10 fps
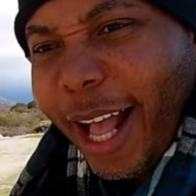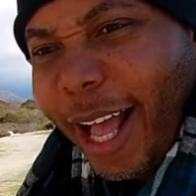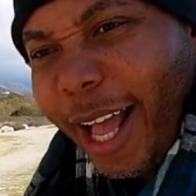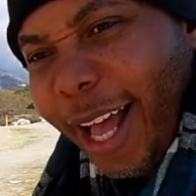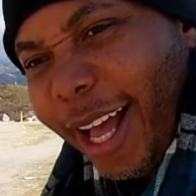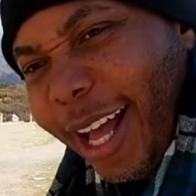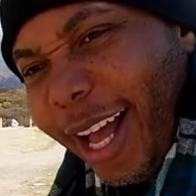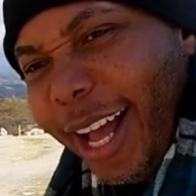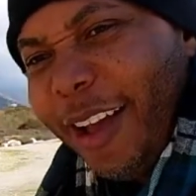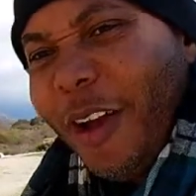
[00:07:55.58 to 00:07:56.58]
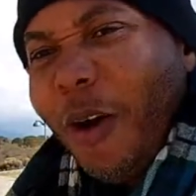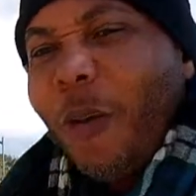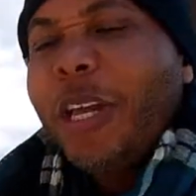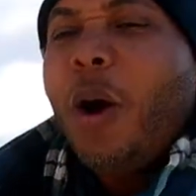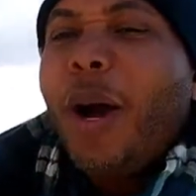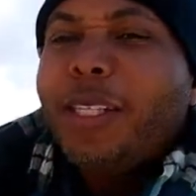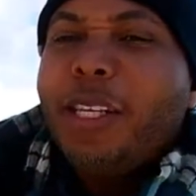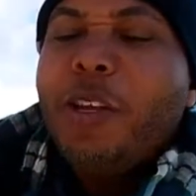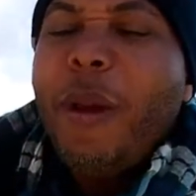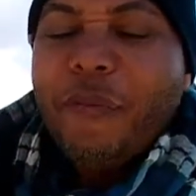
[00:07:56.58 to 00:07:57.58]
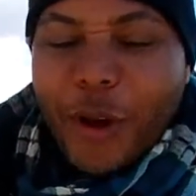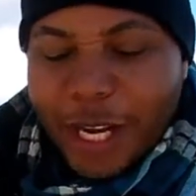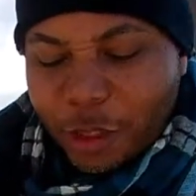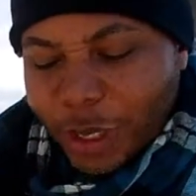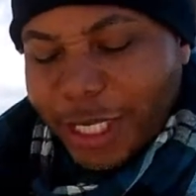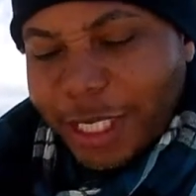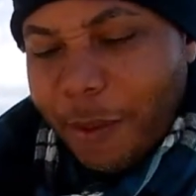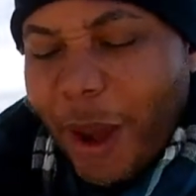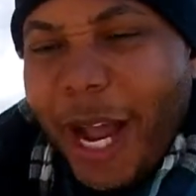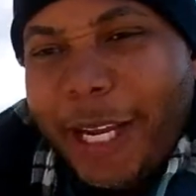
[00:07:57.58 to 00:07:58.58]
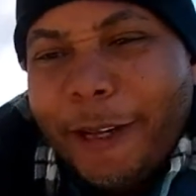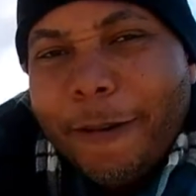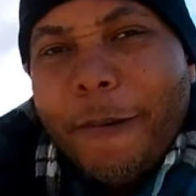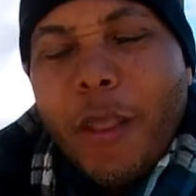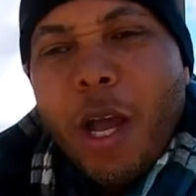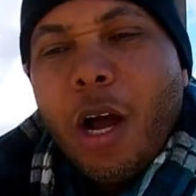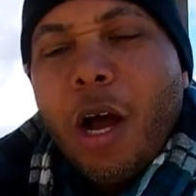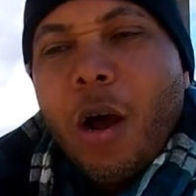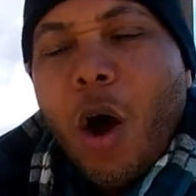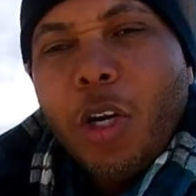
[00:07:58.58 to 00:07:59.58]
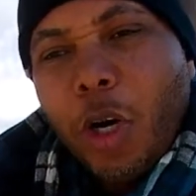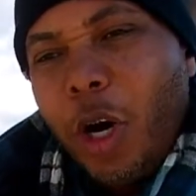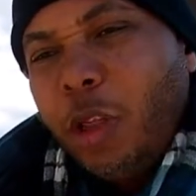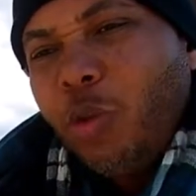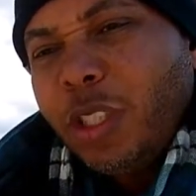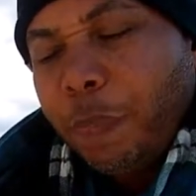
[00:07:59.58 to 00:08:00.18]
well, you know what? You may find interesting, TMOC. On the Earth Dreams